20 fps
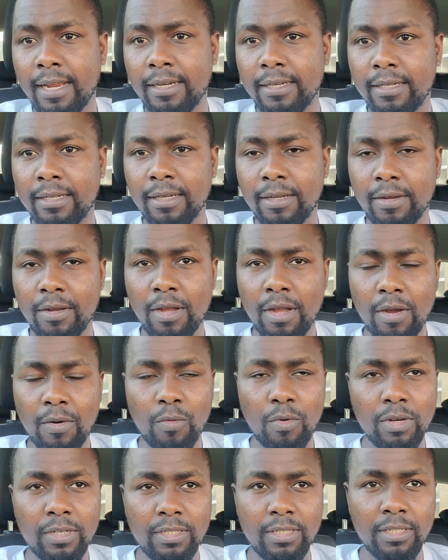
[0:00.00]
And
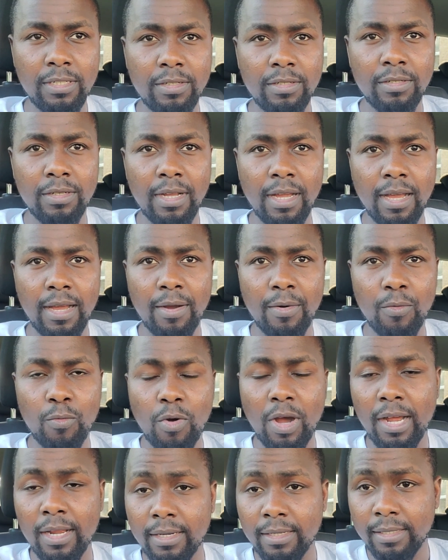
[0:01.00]
what you
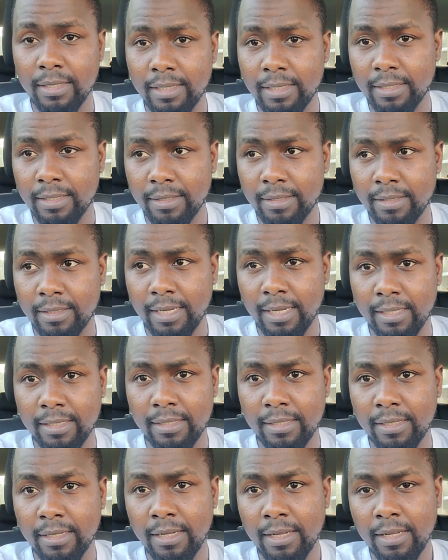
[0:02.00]
want is
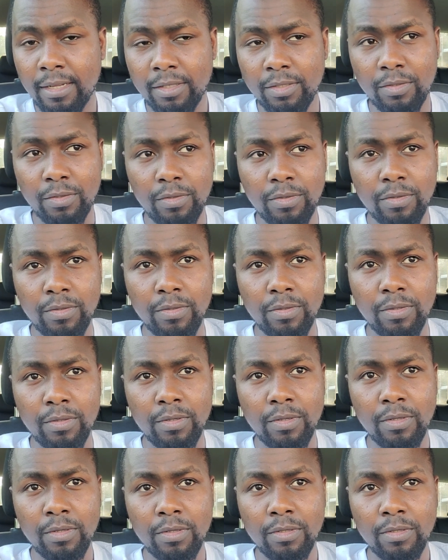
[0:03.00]
just to